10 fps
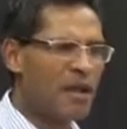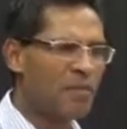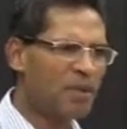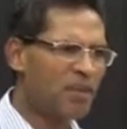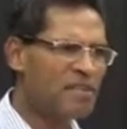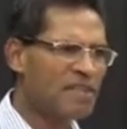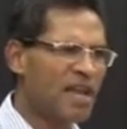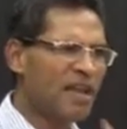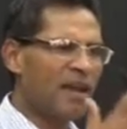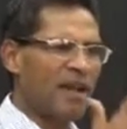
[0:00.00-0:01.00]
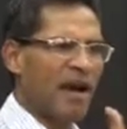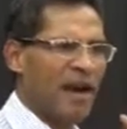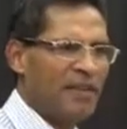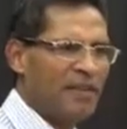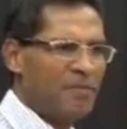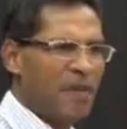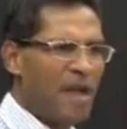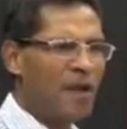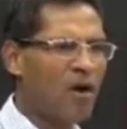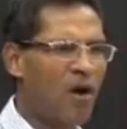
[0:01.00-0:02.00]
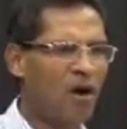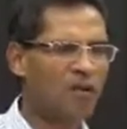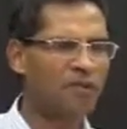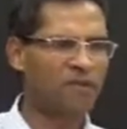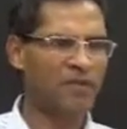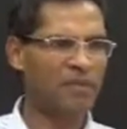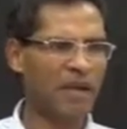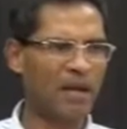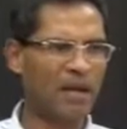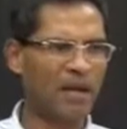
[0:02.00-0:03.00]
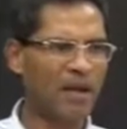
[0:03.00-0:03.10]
But we say either male or female.